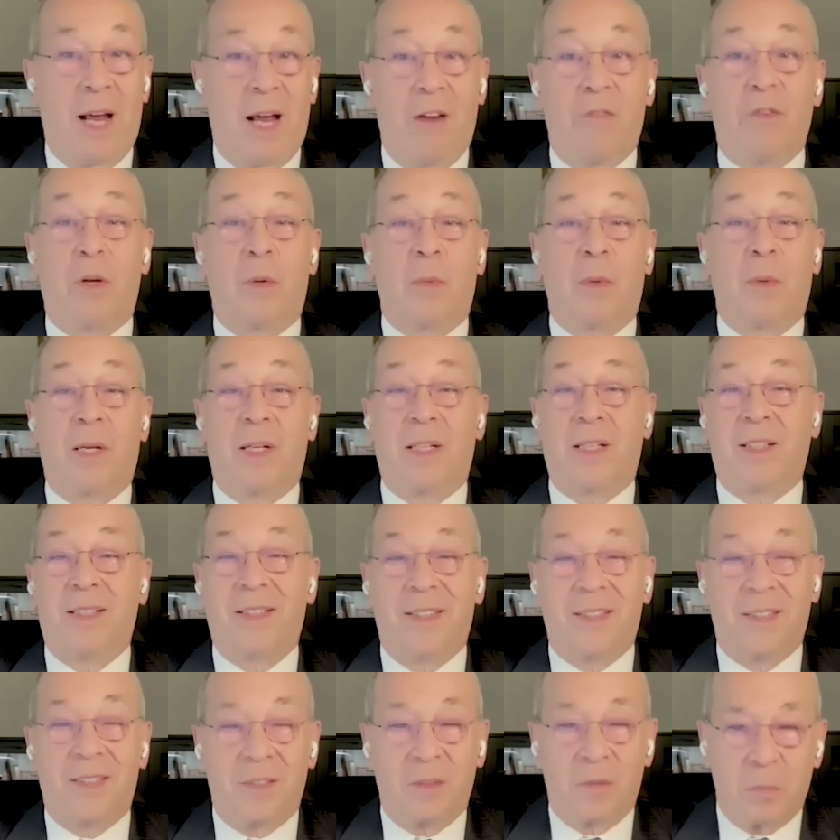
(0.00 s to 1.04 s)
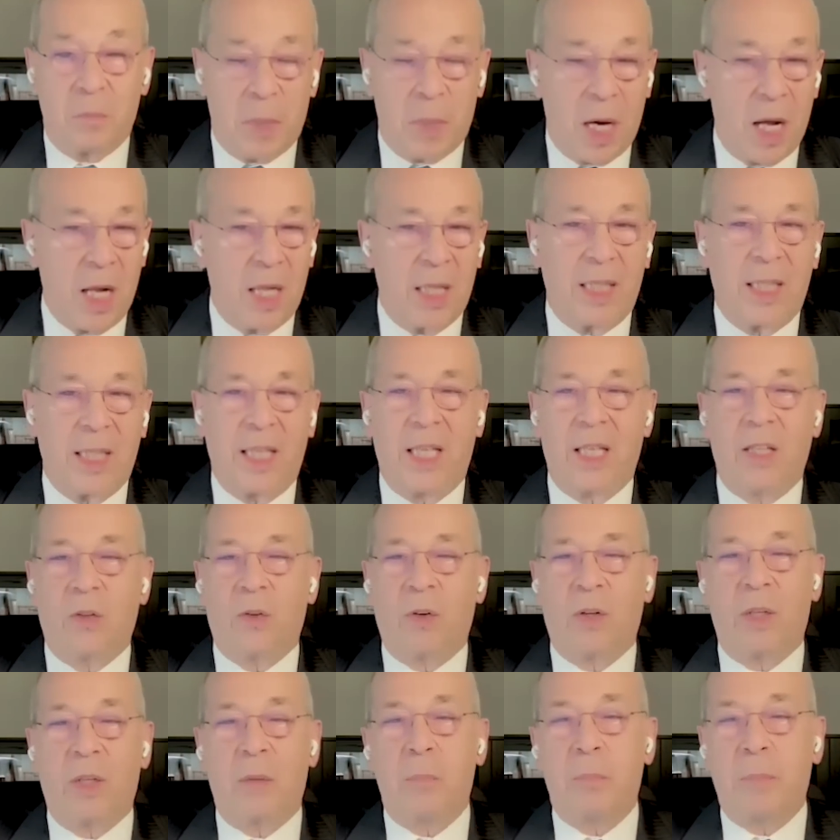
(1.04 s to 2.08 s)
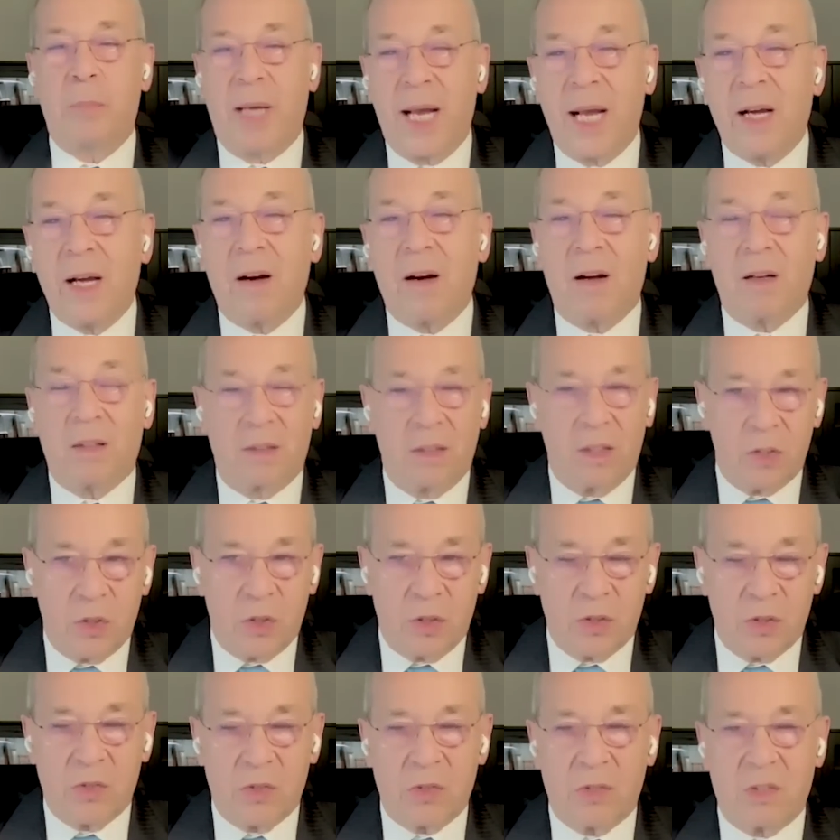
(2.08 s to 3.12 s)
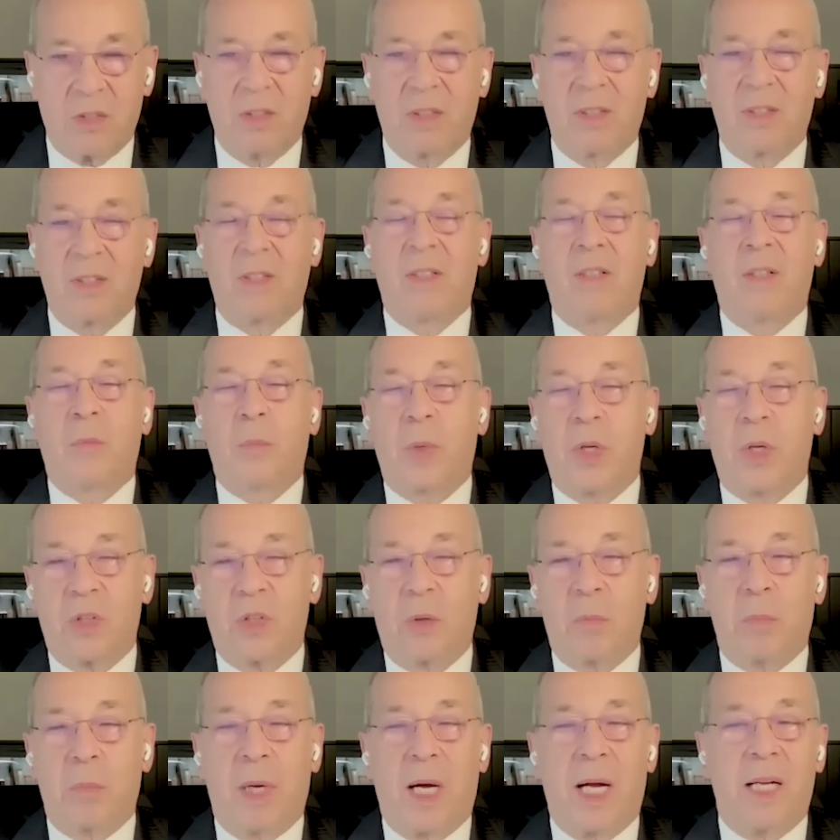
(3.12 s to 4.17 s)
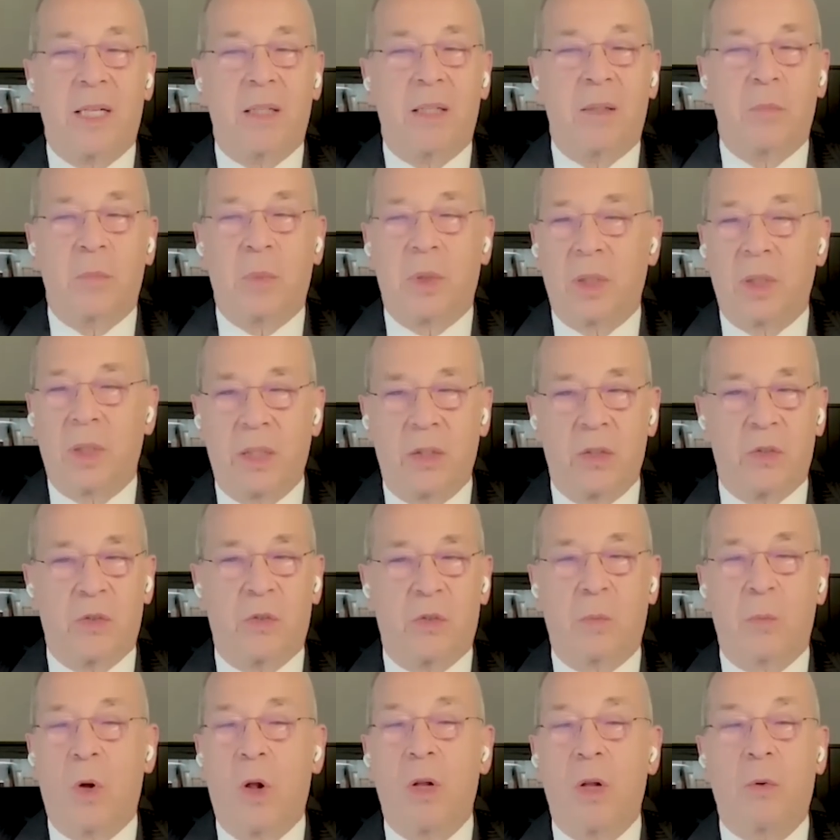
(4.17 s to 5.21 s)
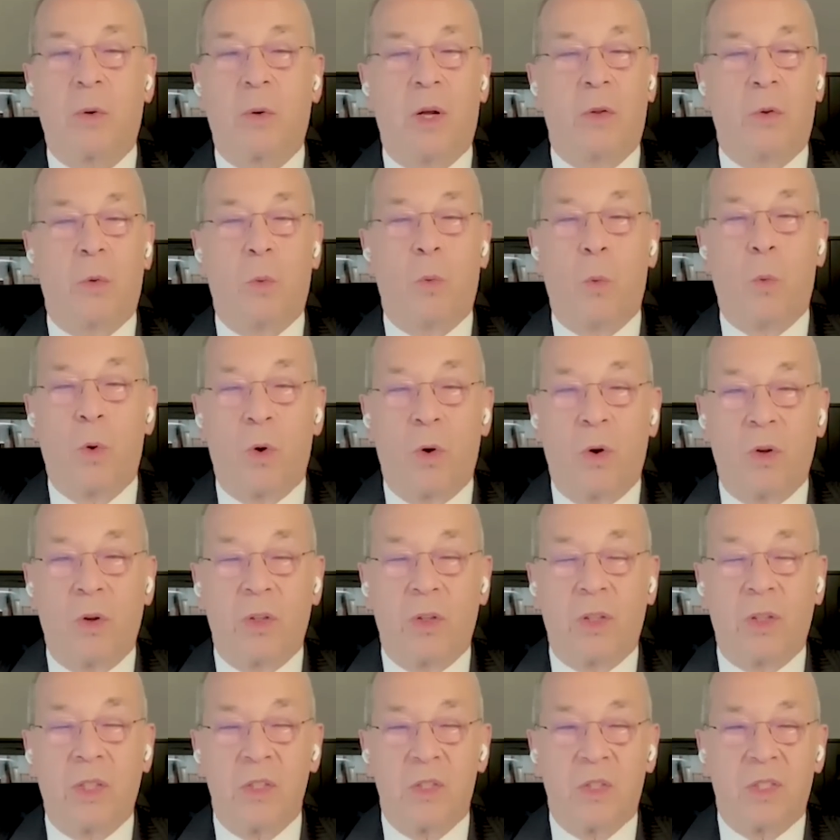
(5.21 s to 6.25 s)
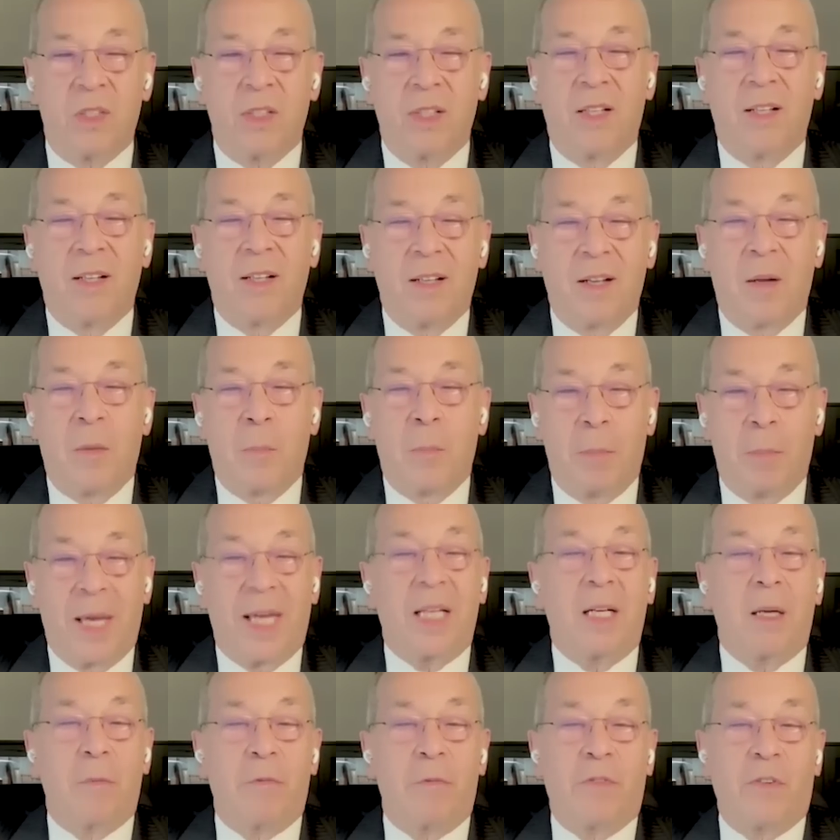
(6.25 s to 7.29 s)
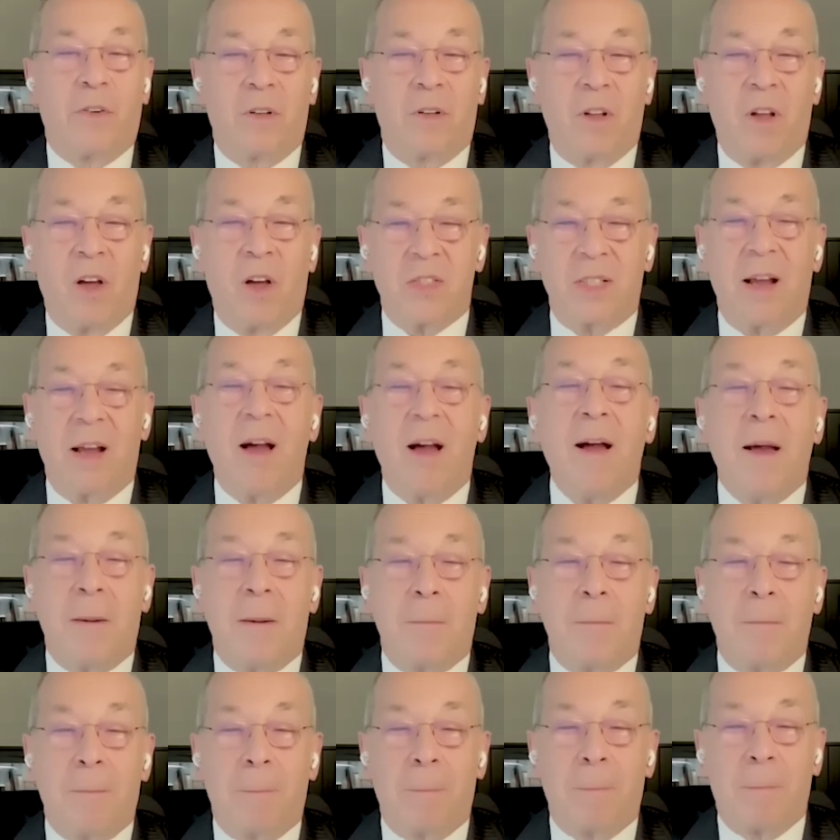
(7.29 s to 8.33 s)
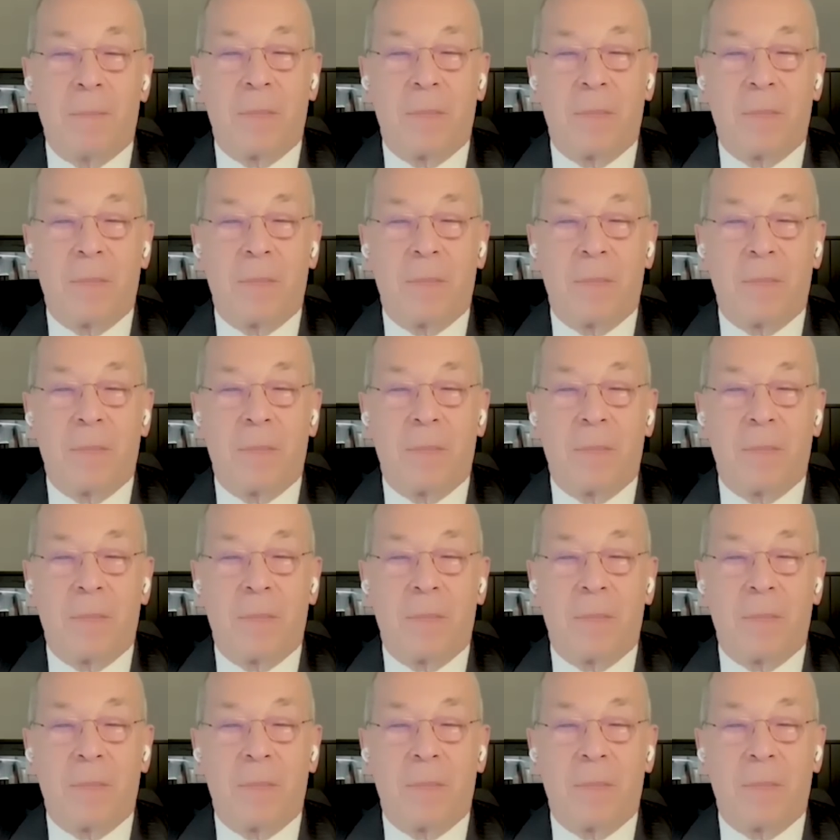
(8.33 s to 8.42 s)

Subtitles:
everybody in Bali or in Bangkok, not just President Biden, but leaders from all around the world. He's making up for lost time.